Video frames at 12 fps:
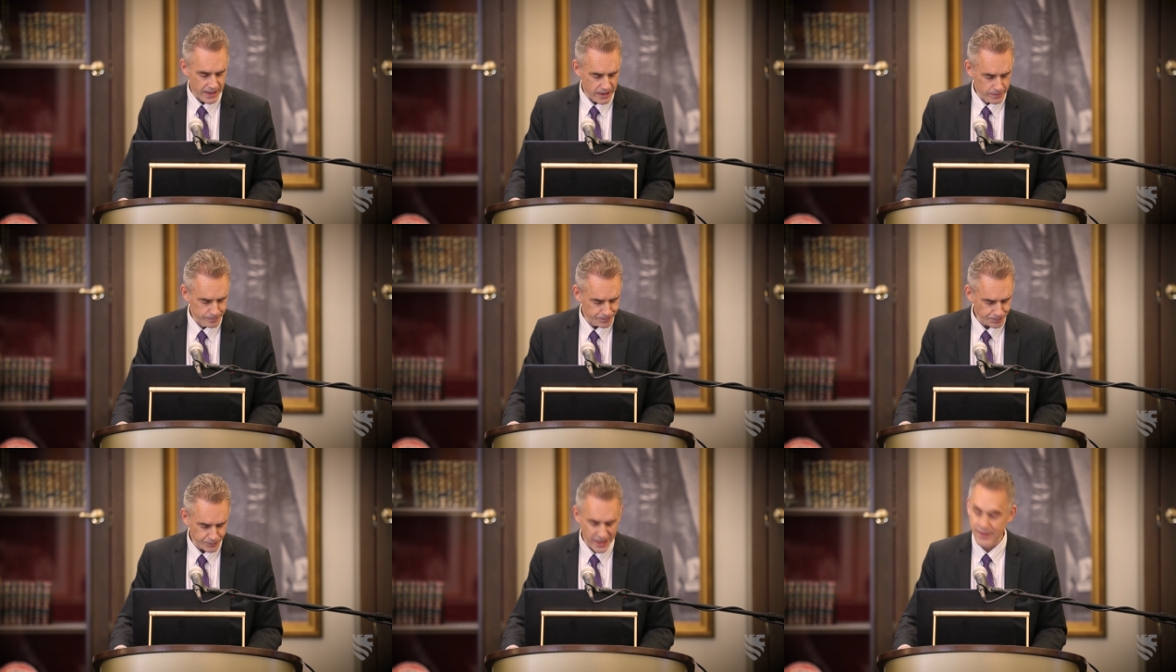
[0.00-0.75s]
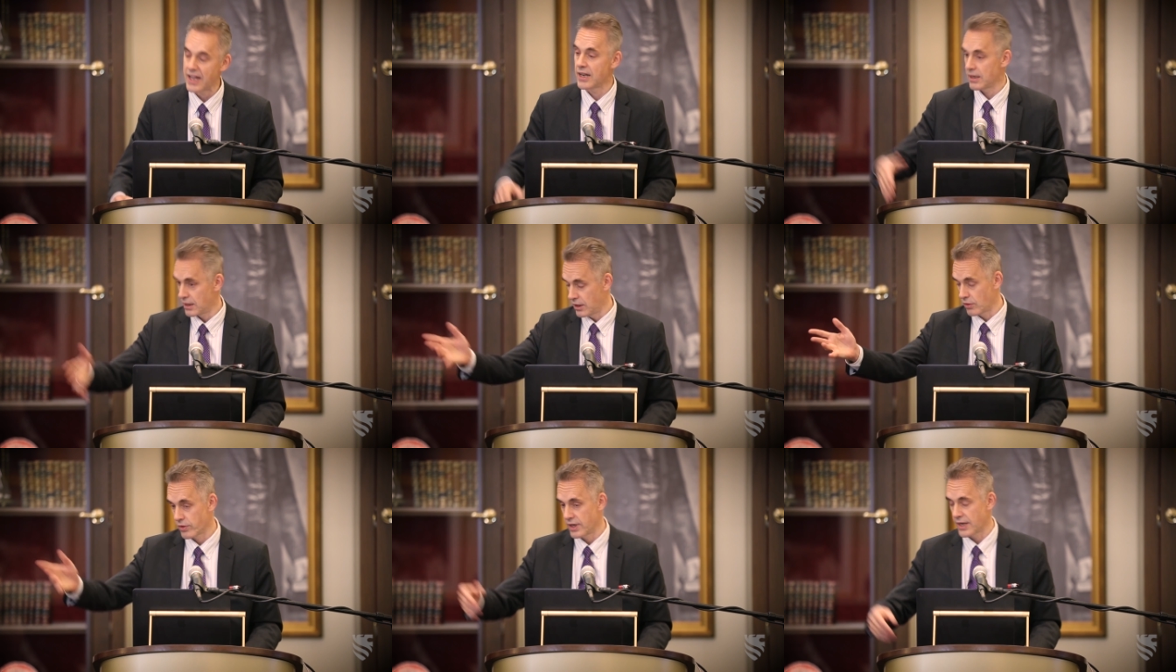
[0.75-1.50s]
And then,
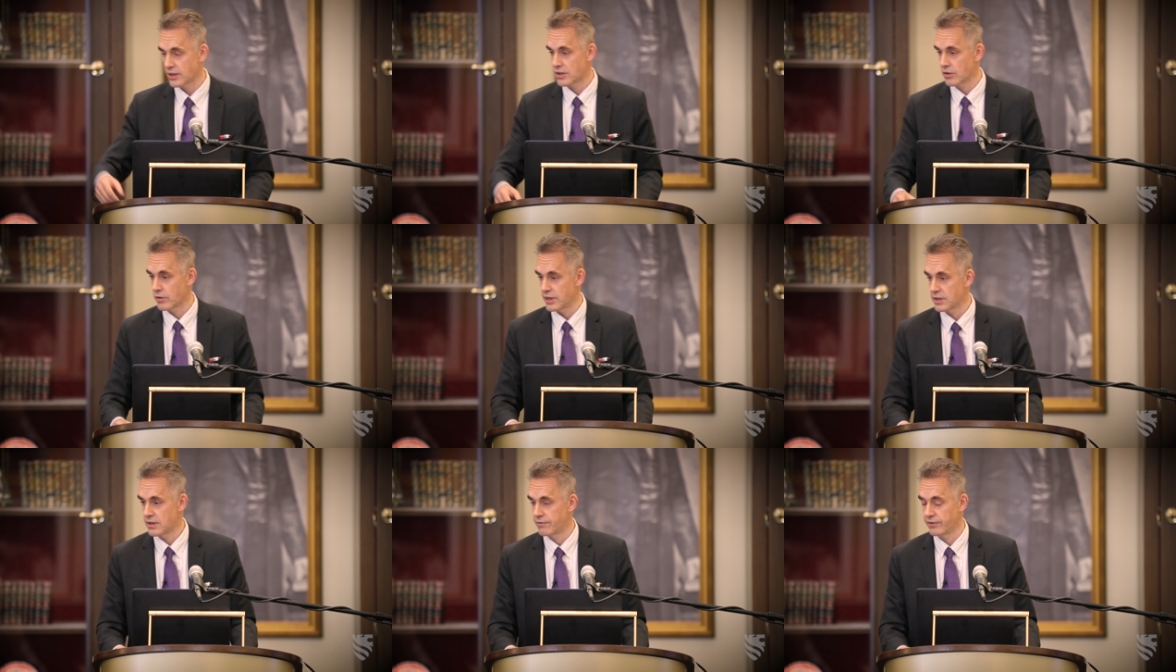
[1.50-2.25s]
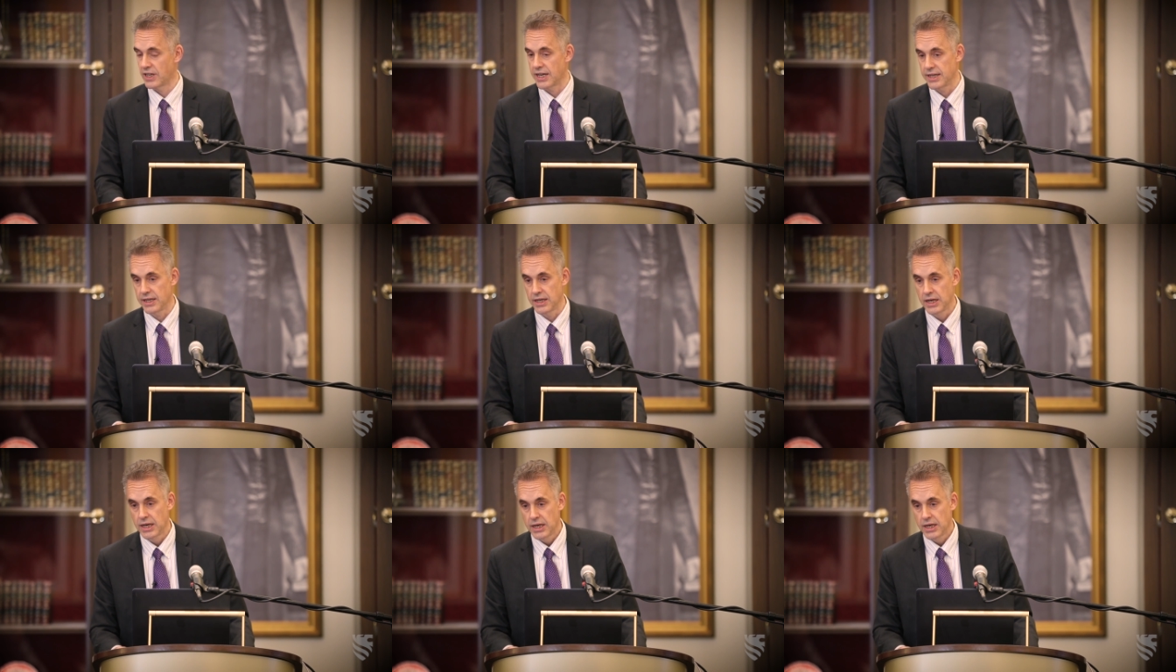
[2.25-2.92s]
you know, the next story is the flood, and